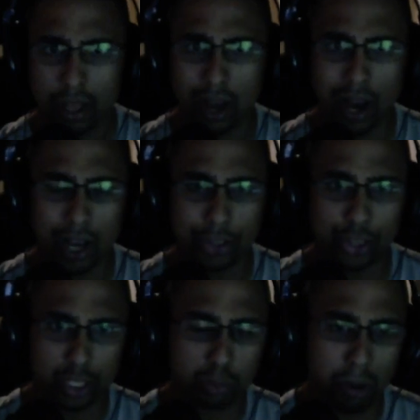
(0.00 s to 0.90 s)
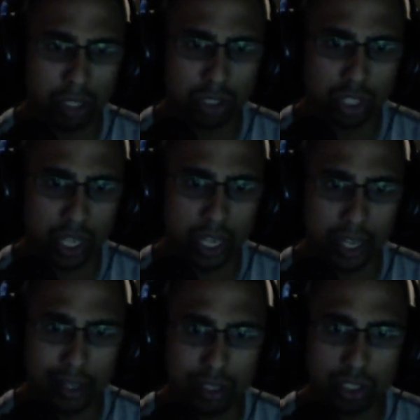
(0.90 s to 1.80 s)
Uh, this month's
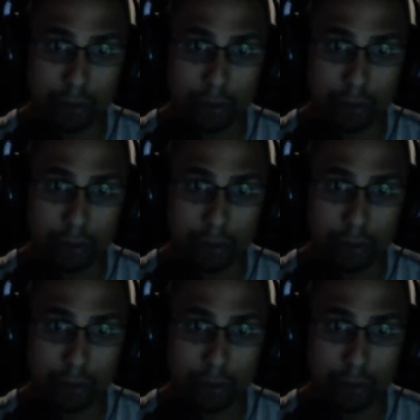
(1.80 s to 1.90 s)
is